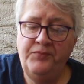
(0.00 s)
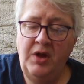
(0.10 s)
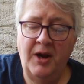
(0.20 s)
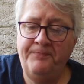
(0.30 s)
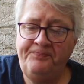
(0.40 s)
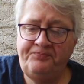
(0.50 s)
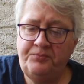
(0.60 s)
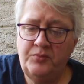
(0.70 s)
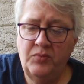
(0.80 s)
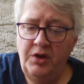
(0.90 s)
Yeah.
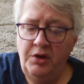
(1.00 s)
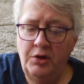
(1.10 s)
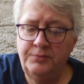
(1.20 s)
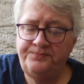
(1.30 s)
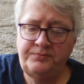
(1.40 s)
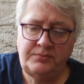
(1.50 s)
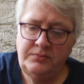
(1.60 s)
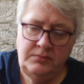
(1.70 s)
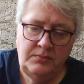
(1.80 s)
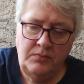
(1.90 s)
You know,
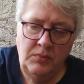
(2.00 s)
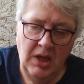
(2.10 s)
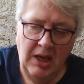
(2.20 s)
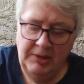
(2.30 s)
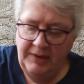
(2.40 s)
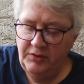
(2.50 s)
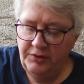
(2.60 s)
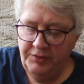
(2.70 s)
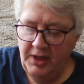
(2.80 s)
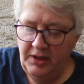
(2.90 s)
I'm not even going
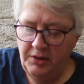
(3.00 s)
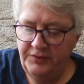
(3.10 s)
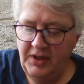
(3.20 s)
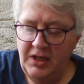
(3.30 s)
to try the other side.